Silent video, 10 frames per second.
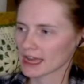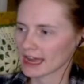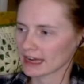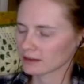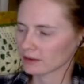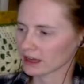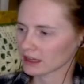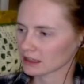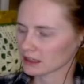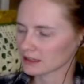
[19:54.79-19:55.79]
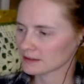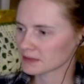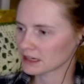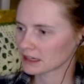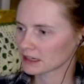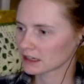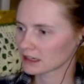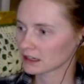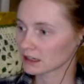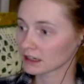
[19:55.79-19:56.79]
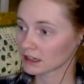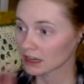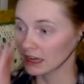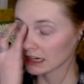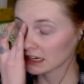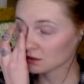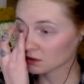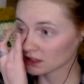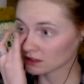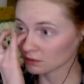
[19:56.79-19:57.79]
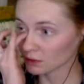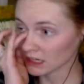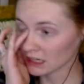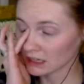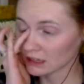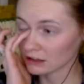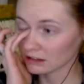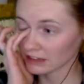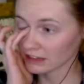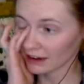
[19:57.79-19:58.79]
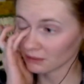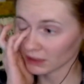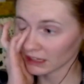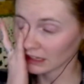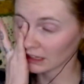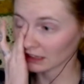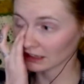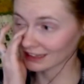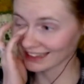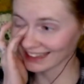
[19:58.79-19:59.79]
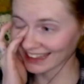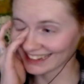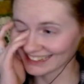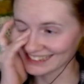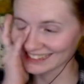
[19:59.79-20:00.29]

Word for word: Anyway, um, it is really sweet and cute that we, again,